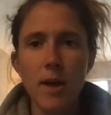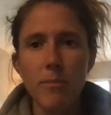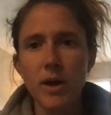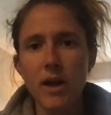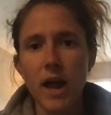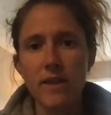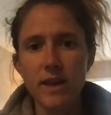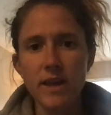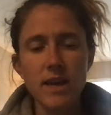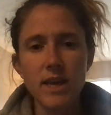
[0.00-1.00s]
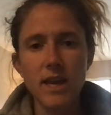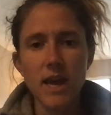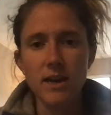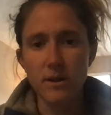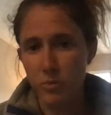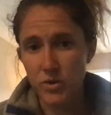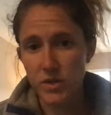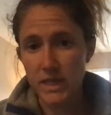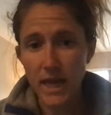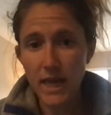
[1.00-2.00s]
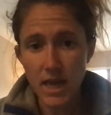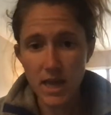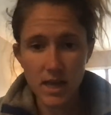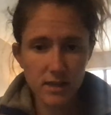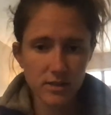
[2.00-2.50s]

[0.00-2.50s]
but I think he ended up really liking it.